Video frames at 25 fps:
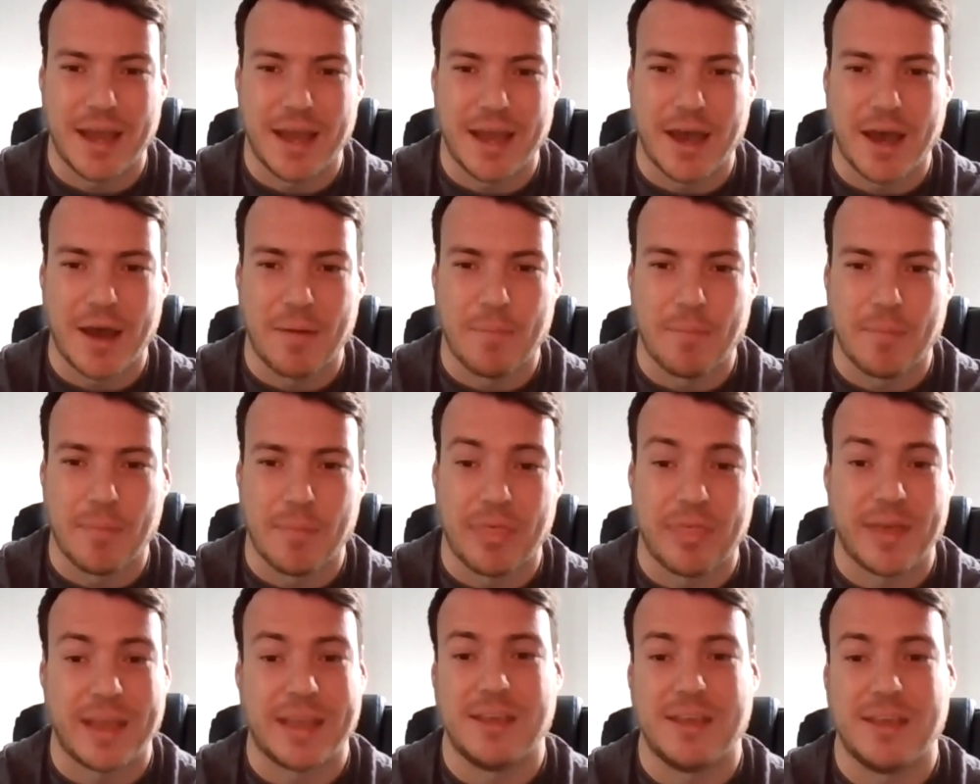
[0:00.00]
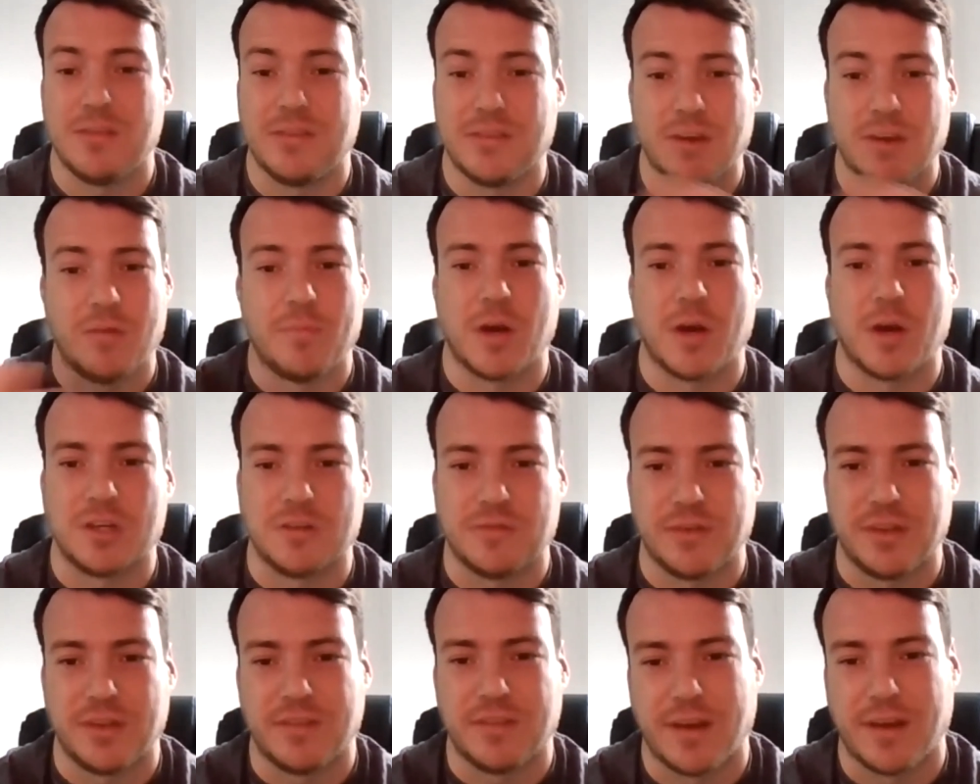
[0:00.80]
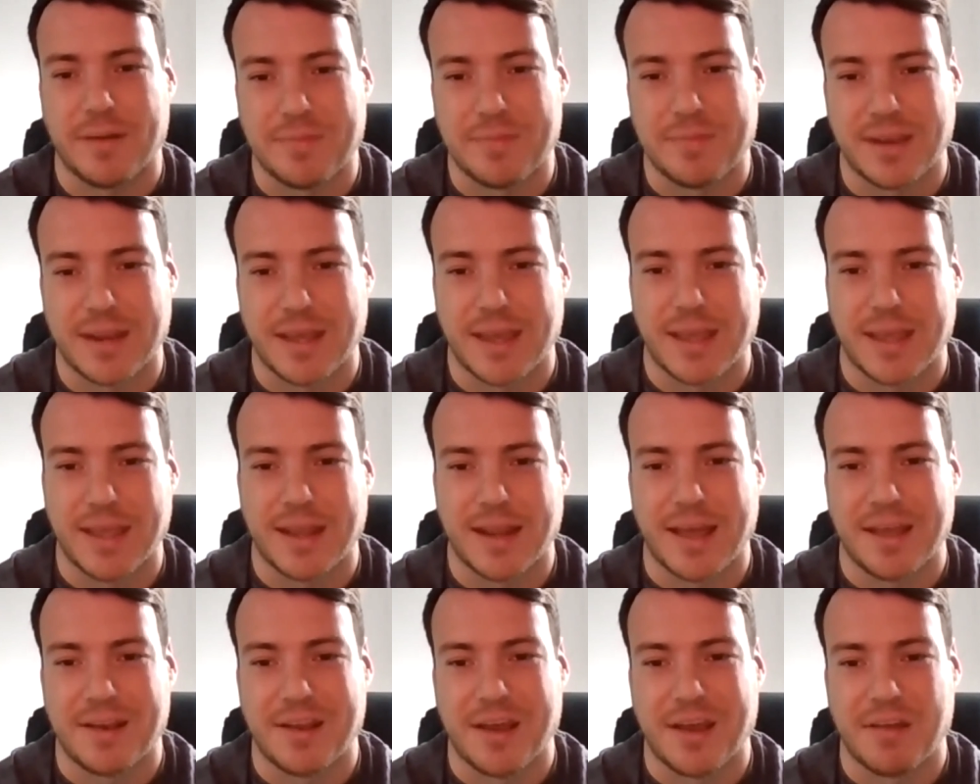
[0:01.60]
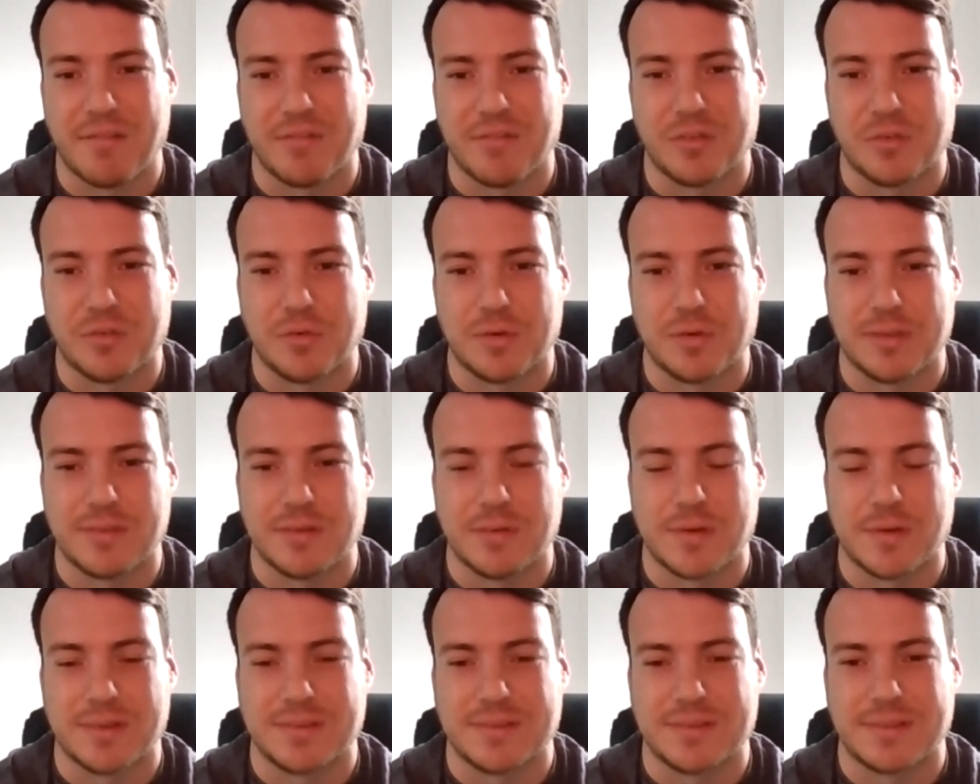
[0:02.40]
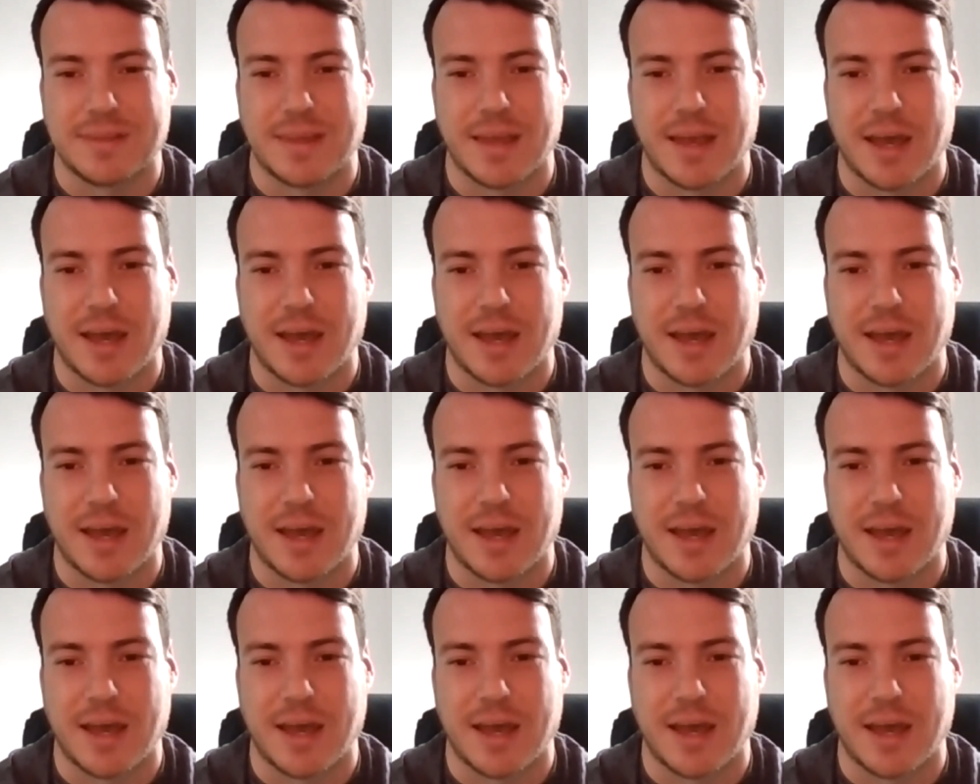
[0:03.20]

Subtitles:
Thank you so much for your time today and for talking to us.